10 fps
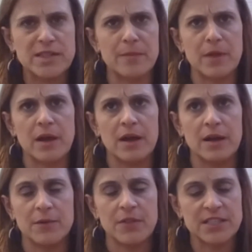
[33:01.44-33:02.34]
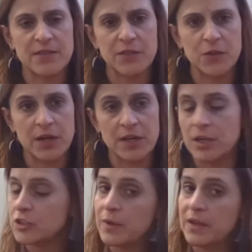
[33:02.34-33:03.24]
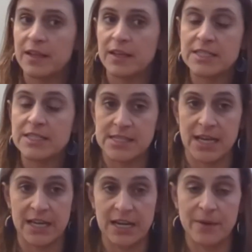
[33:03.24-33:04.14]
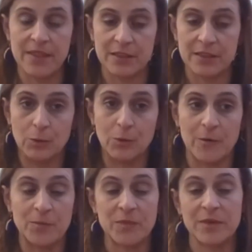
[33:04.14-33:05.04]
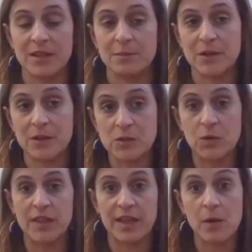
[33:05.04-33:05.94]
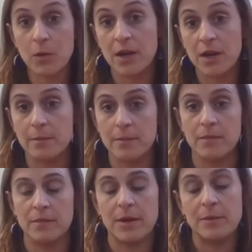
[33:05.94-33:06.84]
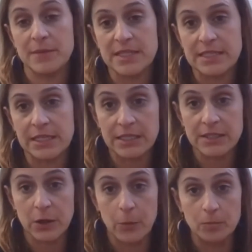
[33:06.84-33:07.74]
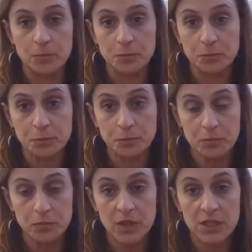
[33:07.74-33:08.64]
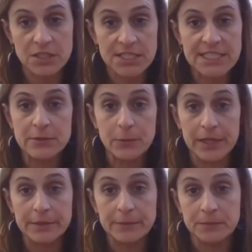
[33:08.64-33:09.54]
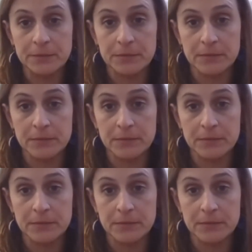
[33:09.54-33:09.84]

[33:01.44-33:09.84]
some with our 7th grade, not too many kids sign up. I think the older in middle school, they get worried about missing it. So just the 1.